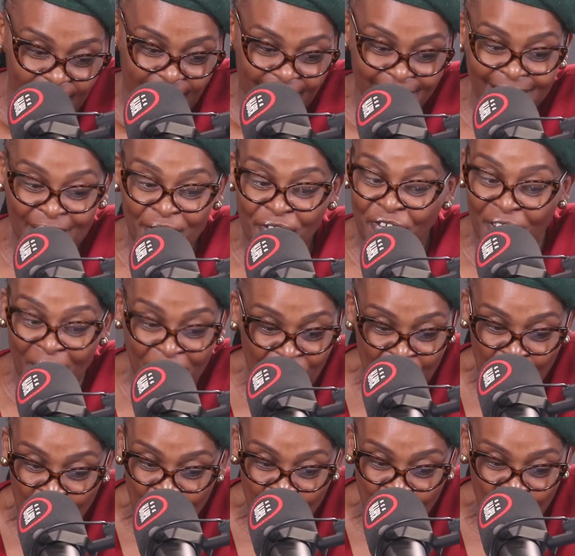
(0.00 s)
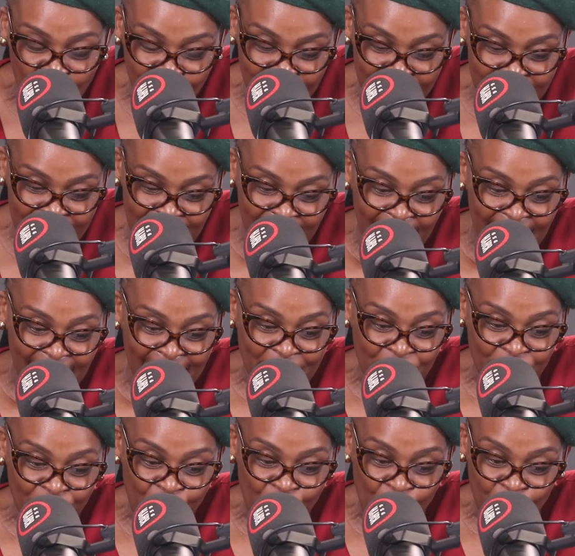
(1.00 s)
the Feather Awards, and
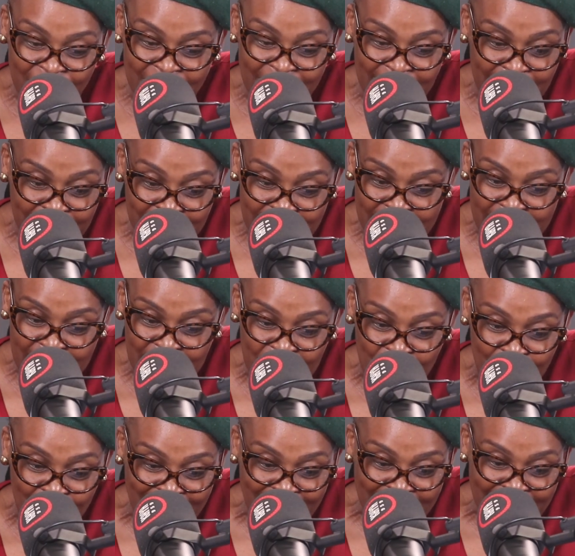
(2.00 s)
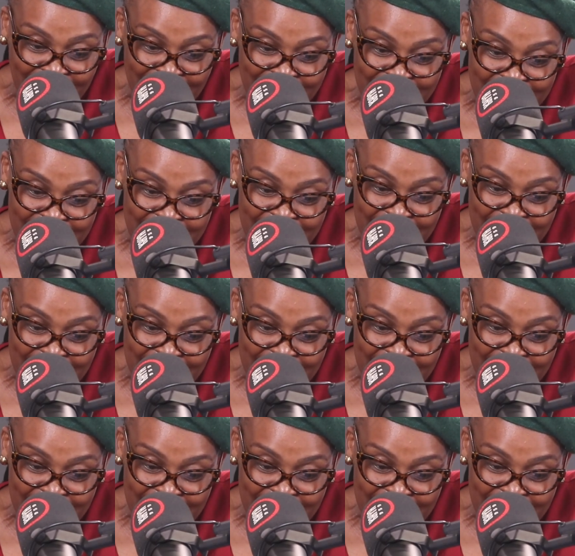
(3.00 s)
of course the Nelson Mandela